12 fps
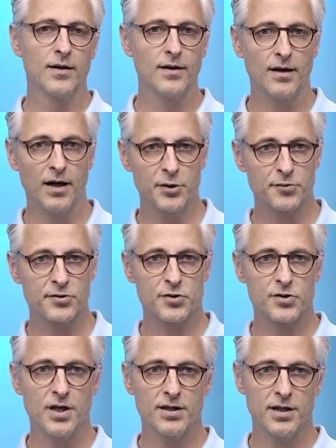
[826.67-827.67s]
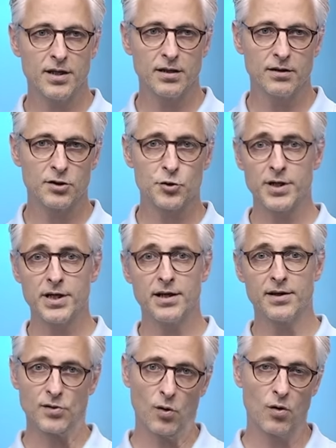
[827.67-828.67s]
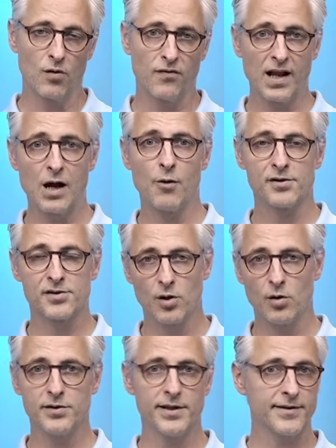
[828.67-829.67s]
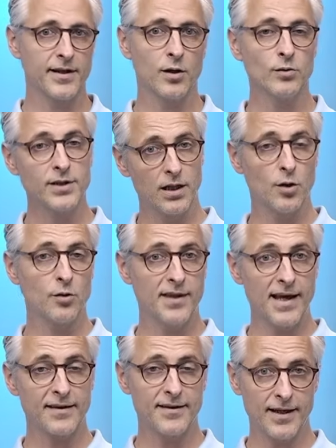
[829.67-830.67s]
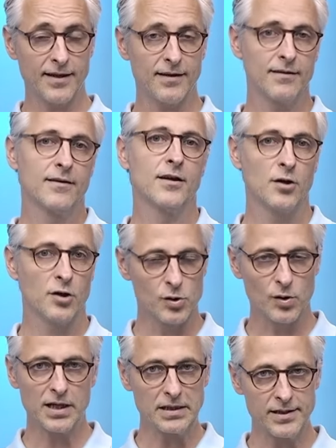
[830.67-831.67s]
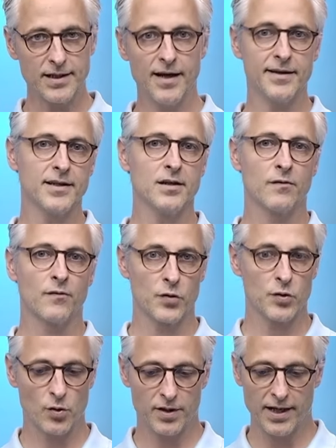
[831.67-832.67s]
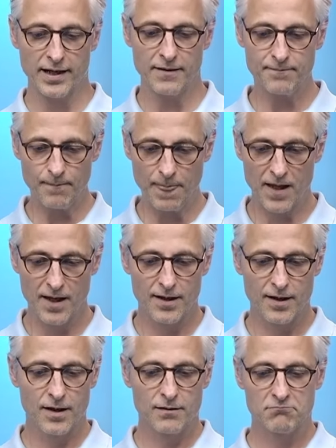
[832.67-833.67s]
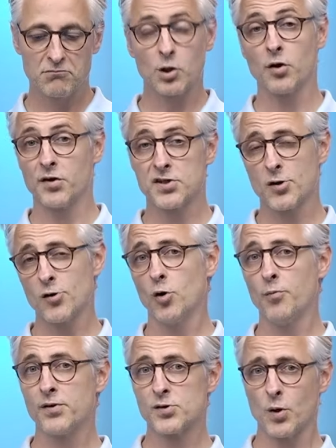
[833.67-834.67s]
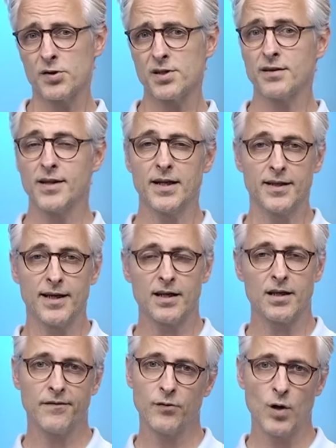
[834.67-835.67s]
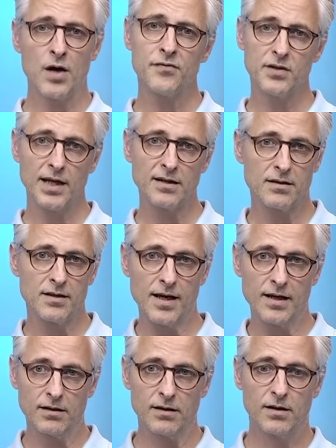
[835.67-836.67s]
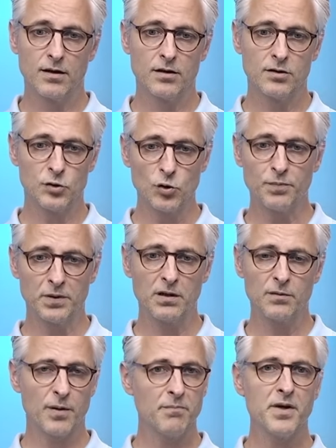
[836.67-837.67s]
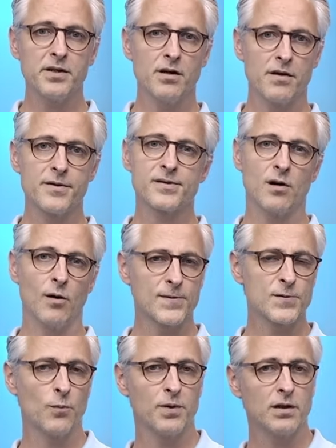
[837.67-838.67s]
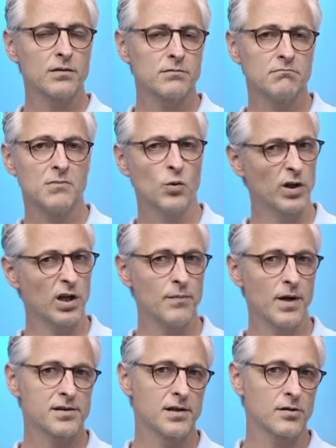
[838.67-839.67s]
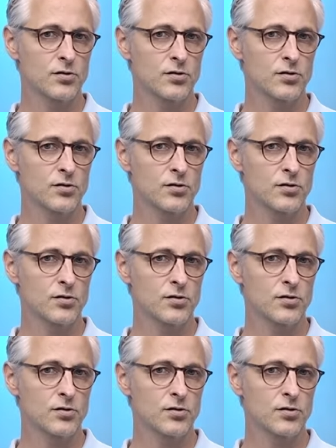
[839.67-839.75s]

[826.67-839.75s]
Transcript: are you interested in trees or flowers only, and then only load that data. You get the idea for your data. Consider open sourcing that data. If you have data that you build but many others also build, would it make sense